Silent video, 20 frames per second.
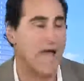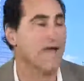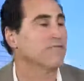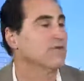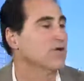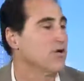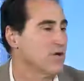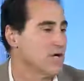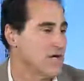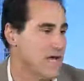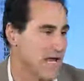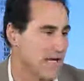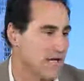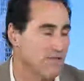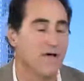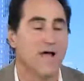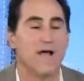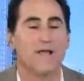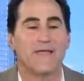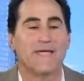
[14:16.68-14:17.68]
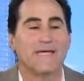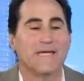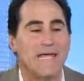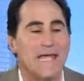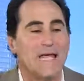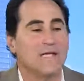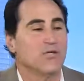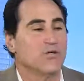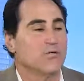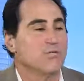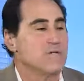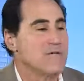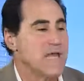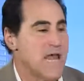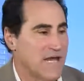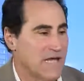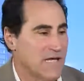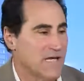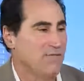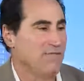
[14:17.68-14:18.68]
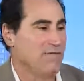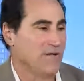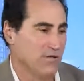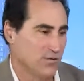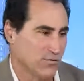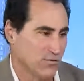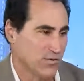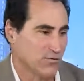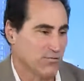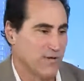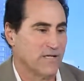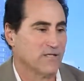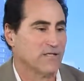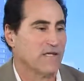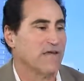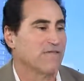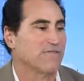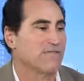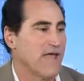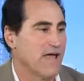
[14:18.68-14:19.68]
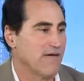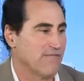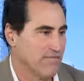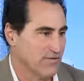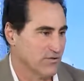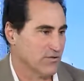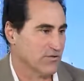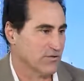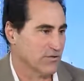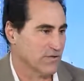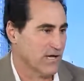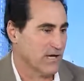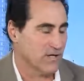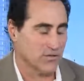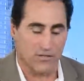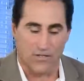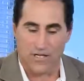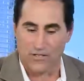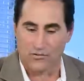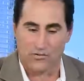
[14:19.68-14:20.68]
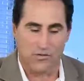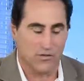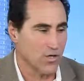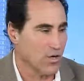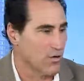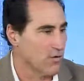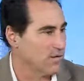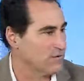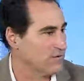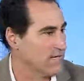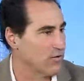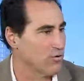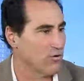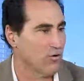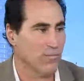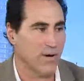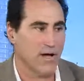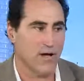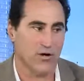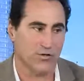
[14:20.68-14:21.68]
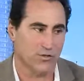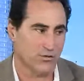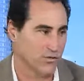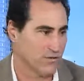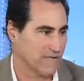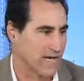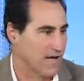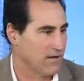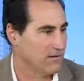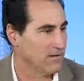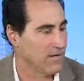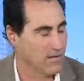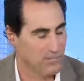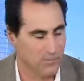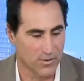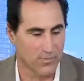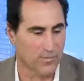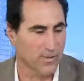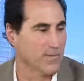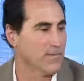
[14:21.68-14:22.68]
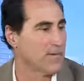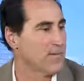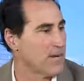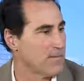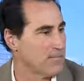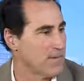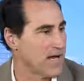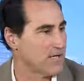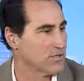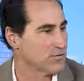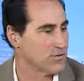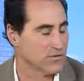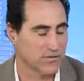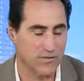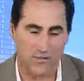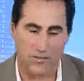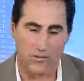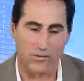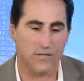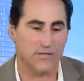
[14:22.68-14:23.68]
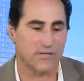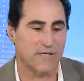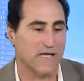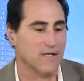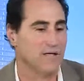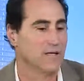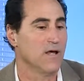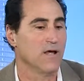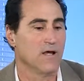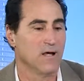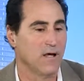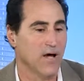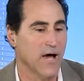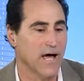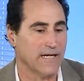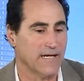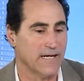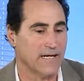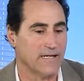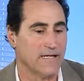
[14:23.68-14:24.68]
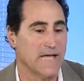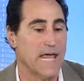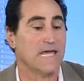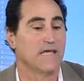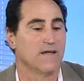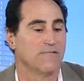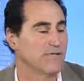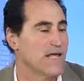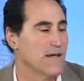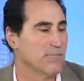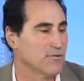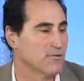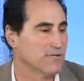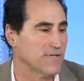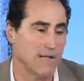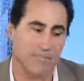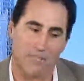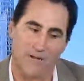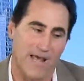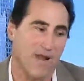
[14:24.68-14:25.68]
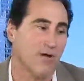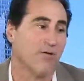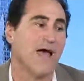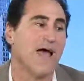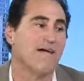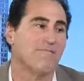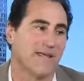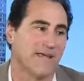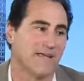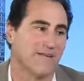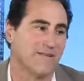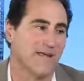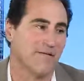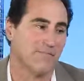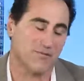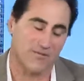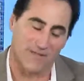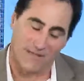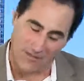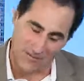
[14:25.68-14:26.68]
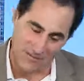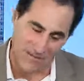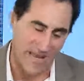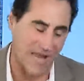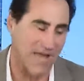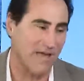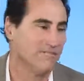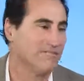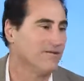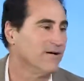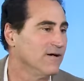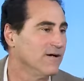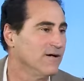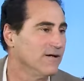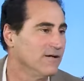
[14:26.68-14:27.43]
have to go to negative. They can't do negative interest rates if they have physical cash. I'll just go and take all my hundreds out, put them under my mattress, and you can say I get negative 10%, but I don't have negative 10% because I have